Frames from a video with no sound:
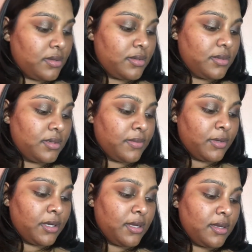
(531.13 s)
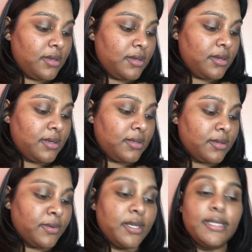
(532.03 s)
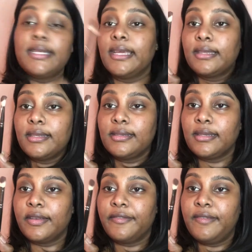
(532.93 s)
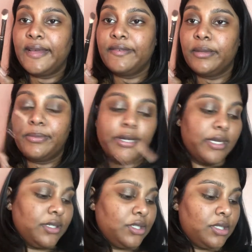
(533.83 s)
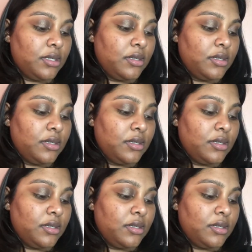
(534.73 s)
So I'm gonna take this on a fluffy brush.